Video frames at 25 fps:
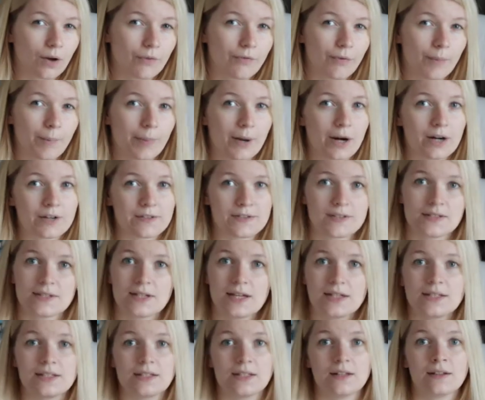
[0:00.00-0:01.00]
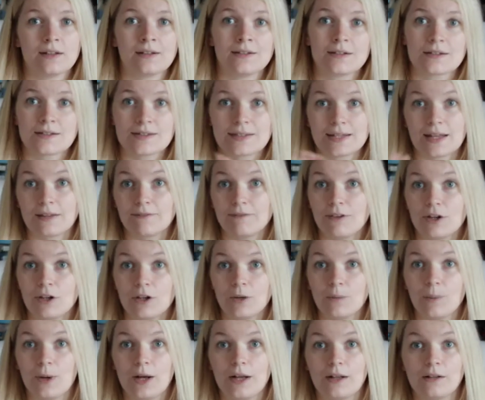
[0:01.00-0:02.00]
of a part that I didn't understand
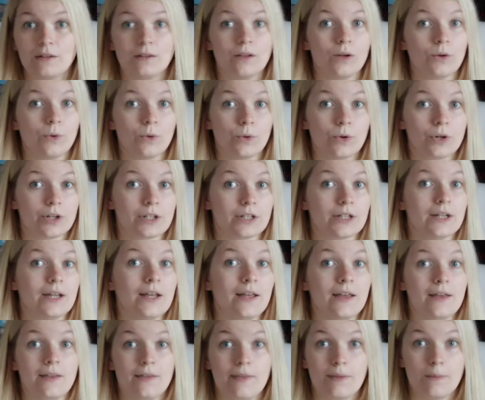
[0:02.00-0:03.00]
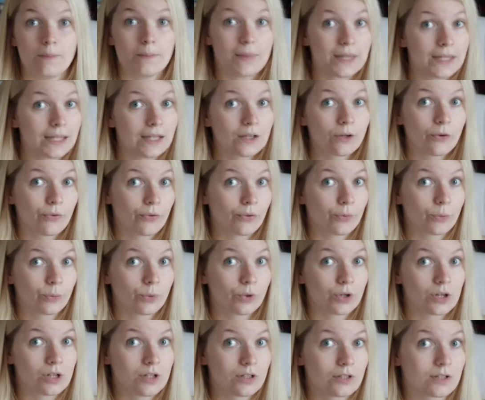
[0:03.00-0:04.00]
very well, or the meaning of a
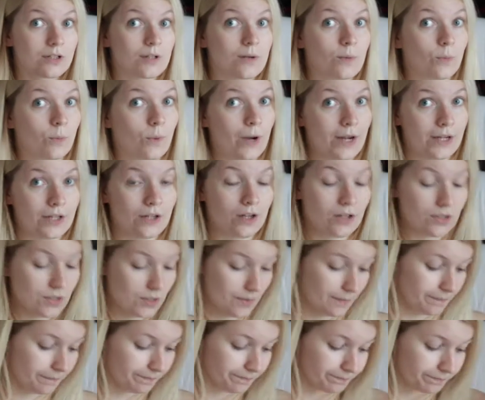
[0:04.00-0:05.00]
word. Why not?